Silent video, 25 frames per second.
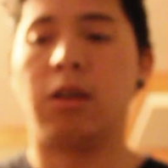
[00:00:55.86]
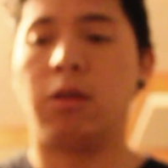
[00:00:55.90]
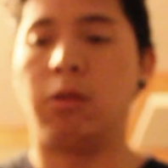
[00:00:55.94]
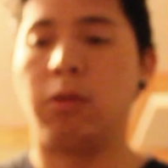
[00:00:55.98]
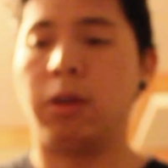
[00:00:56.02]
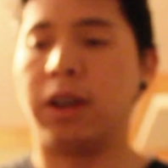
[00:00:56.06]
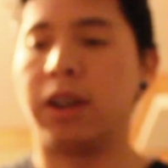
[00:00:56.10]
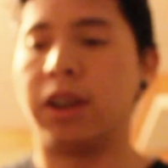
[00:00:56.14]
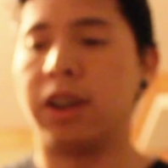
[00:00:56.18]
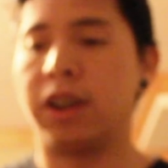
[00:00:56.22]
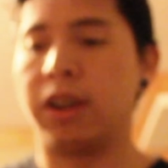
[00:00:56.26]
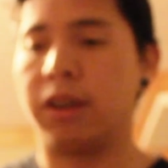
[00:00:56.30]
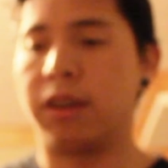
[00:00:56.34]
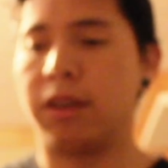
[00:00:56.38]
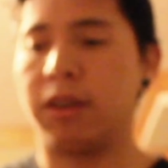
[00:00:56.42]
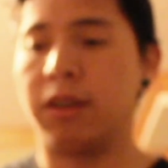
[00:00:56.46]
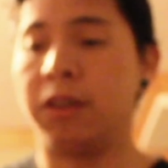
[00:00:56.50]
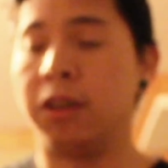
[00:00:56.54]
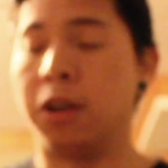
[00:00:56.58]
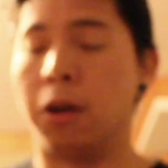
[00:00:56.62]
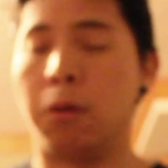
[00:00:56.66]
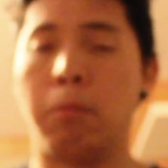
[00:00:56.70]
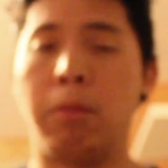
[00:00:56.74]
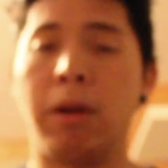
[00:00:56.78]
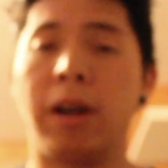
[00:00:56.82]
with
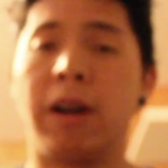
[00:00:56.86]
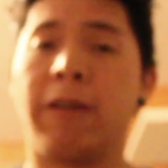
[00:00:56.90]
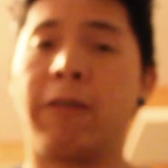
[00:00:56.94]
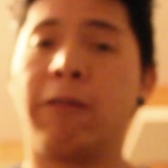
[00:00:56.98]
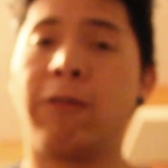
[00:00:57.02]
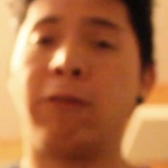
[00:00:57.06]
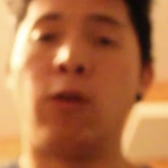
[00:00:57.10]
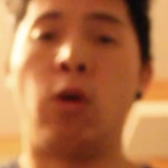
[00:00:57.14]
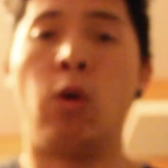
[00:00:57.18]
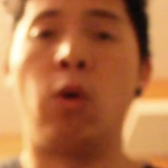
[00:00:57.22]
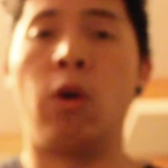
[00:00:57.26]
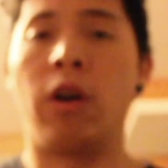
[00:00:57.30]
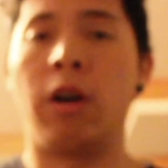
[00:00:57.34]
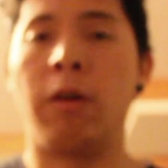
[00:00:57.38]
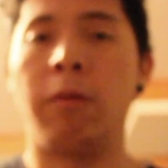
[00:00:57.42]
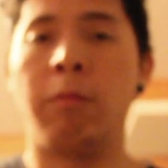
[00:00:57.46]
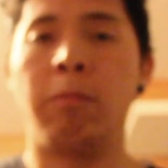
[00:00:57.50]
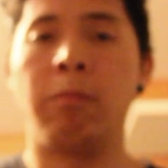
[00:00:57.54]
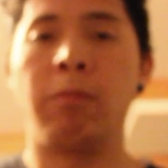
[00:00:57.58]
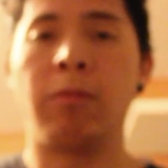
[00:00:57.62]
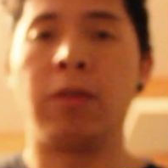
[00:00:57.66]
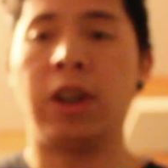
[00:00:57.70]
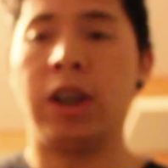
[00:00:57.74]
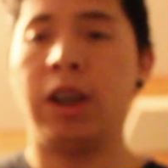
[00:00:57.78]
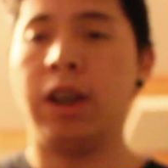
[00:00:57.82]
better
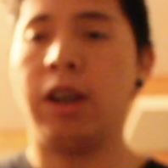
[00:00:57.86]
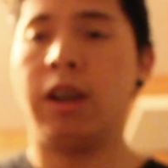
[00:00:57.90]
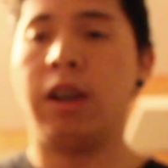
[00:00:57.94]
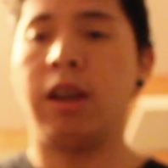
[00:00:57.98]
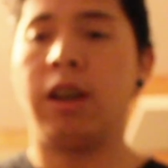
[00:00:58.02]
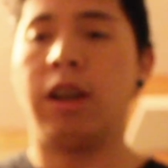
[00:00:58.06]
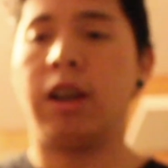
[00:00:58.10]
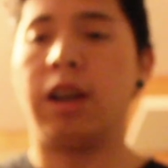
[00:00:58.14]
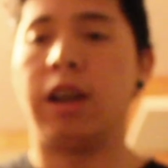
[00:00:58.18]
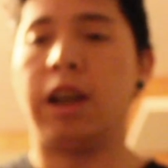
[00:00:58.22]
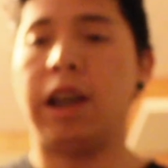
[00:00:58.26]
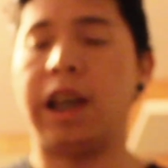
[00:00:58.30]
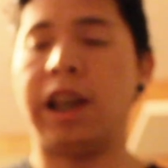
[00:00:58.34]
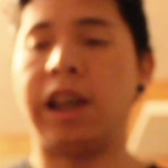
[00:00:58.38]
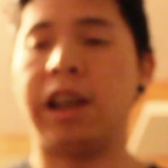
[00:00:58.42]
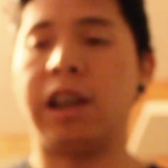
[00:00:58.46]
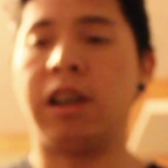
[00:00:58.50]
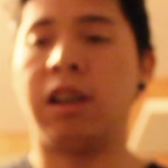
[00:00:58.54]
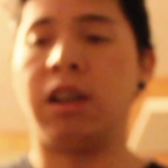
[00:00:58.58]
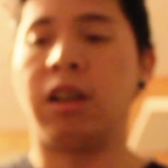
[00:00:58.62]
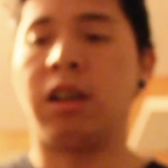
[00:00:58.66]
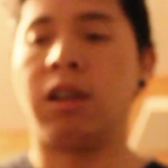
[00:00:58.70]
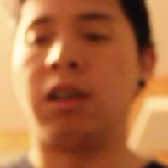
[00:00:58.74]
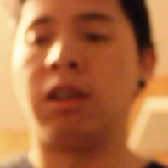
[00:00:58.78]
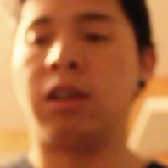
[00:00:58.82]
form
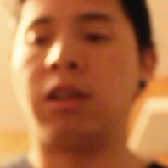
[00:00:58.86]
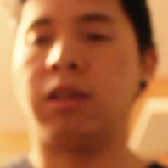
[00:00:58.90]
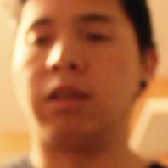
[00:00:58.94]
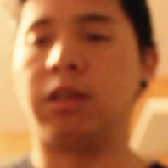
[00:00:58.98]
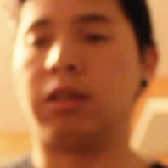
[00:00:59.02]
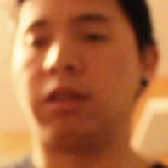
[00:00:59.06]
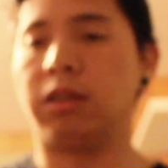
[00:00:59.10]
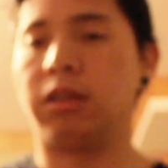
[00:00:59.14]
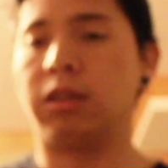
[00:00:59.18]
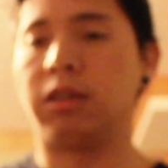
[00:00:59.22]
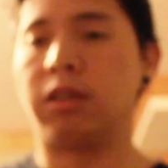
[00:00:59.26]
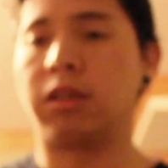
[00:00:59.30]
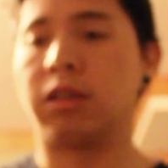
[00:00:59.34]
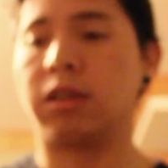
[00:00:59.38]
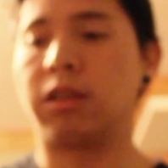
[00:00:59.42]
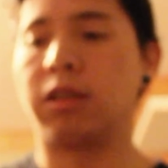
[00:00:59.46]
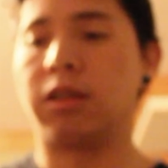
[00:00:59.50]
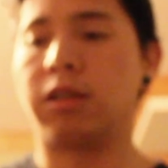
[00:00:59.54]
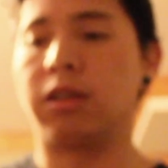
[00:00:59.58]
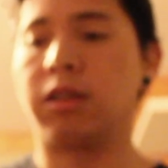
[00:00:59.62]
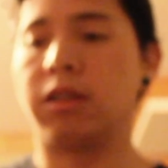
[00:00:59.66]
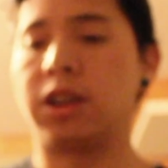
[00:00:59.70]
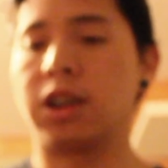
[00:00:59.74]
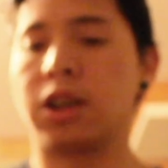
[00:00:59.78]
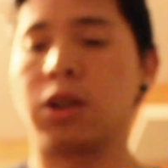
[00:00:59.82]
and
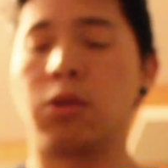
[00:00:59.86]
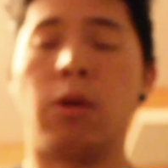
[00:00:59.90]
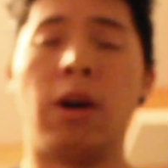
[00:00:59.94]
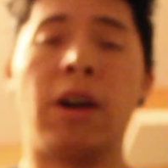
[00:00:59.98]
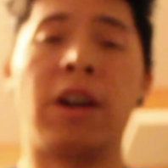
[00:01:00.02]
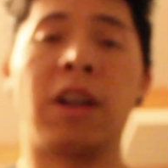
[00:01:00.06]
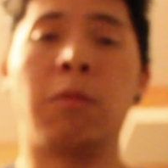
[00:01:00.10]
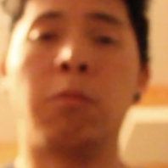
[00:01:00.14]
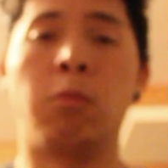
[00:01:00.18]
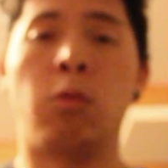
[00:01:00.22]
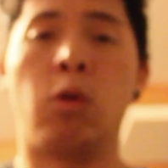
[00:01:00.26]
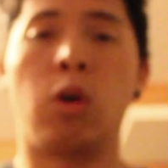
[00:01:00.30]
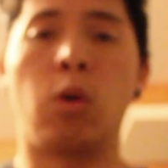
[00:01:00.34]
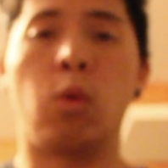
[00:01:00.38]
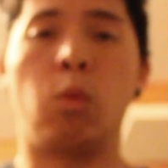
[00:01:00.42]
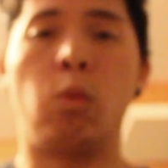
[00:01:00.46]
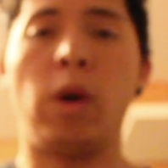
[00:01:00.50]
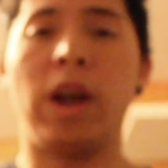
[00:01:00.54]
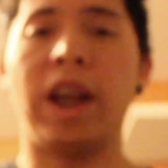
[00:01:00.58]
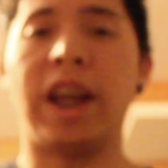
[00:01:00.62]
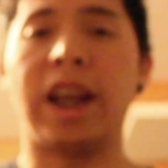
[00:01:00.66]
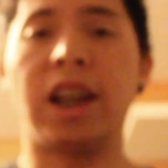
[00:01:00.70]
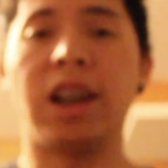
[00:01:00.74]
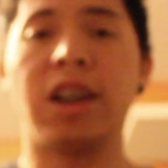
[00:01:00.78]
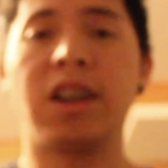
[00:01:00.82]
squatting more
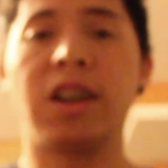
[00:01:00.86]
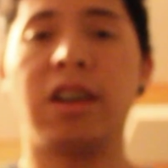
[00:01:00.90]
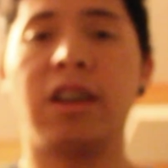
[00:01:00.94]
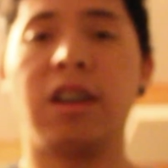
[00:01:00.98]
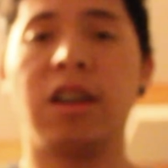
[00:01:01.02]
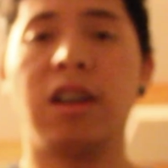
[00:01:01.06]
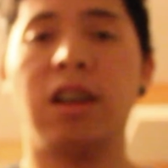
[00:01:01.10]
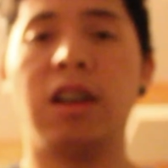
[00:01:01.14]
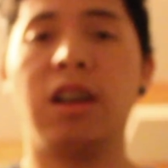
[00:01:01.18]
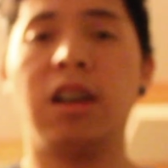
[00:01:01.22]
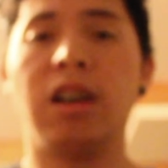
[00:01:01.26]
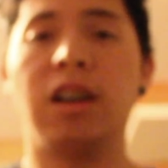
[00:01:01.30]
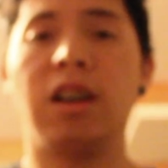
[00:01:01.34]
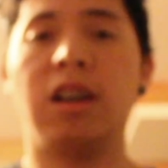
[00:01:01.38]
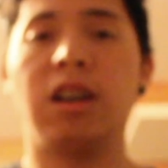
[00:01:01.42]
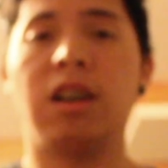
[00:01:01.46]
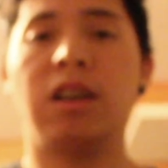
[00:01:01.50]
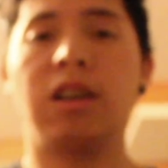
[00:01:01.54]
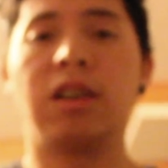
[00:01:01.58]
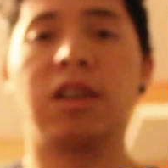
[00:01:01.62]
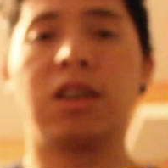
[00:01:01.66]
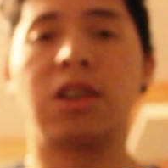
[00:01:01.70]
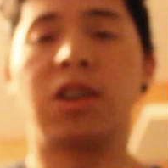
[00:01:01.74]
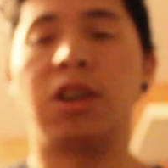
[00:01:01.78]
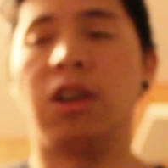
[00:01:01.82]
weight.
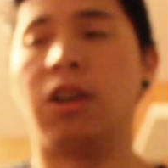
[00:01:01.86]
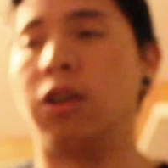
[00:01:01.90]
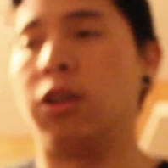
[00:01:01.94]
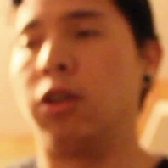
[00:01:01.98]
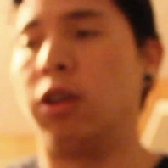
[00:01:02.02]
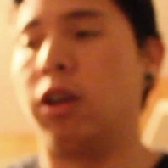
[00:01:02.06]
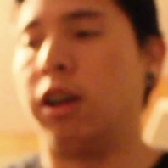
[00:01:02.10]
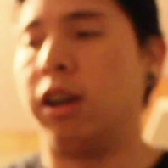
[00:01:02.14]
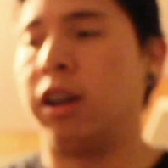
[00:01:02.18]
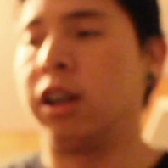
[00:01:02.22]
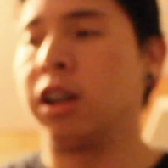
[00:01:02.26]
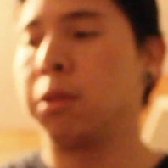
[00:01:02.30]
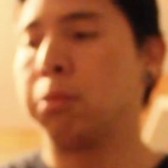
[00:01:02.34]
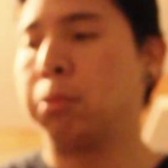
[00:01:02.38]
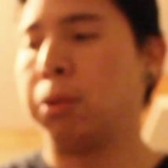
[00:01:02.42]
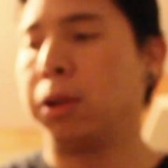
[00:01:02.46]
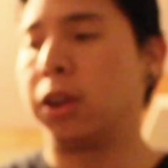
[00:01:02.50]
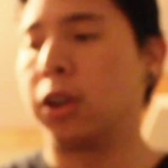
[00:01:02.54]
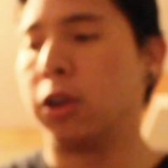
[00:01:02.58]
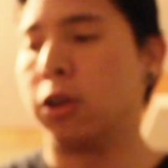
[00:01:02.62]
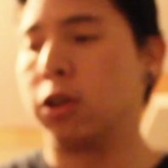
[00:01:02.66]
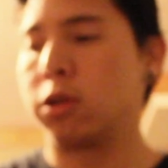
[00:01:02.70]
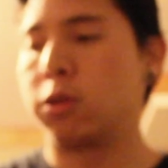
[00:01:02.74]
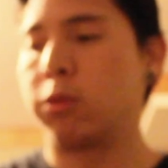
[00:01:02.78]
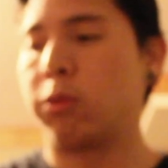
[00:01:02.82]
So I'm gonna
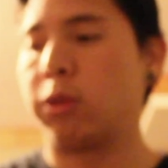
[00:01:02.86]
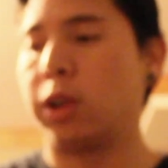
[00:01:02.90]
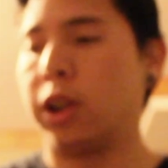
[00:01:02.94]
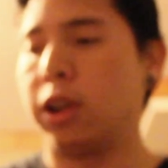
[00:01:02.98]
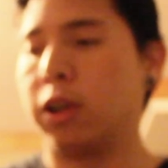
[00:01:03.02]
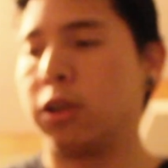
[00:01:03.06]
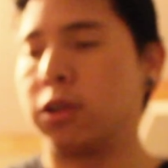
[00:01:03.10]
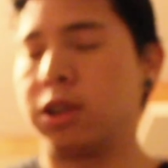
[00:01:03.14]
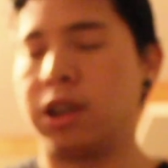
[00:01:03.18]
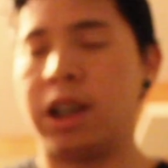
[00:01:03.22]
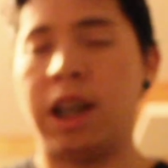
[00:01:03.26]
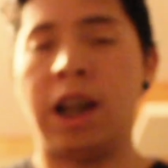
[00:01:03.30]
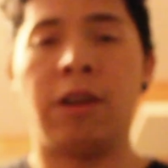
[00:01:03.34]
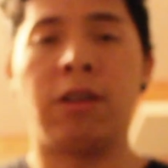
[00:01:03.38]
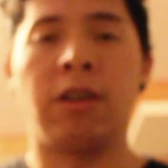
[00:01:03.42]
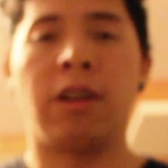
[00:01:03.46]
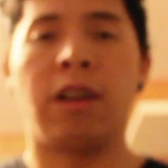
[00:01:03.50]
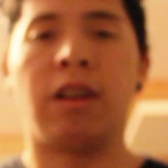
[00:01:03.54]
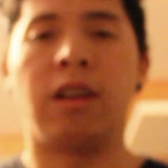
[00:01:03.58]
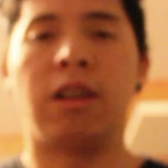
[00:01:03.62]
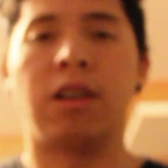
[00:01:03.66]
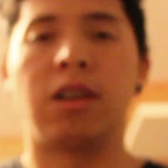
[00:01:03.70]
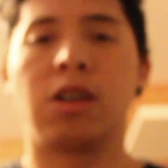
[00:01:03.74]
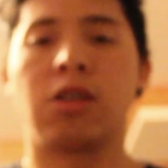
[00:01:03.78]
put those videos down in the